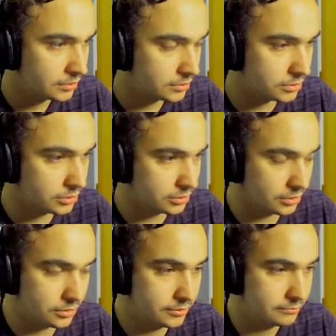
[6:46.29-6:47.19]

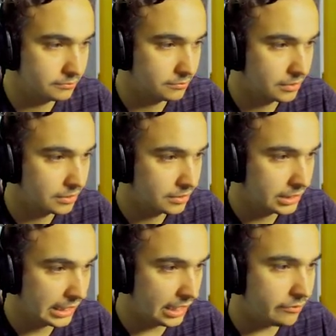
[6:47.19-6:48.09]

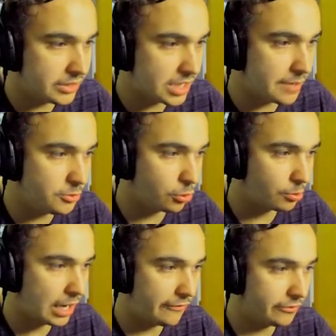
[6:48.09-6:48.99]
Every time you
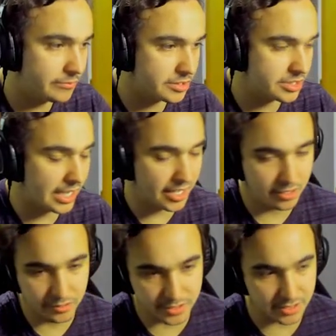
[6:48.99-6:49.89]
arrive from the
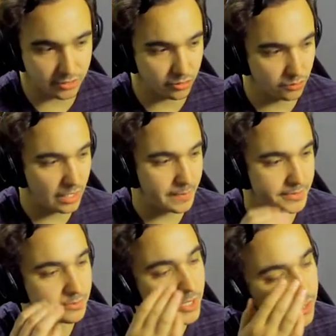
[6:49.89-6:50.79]
shadows, it
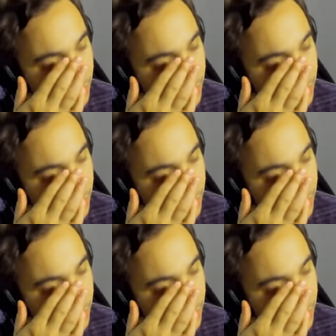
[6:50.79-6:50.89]
creeps me the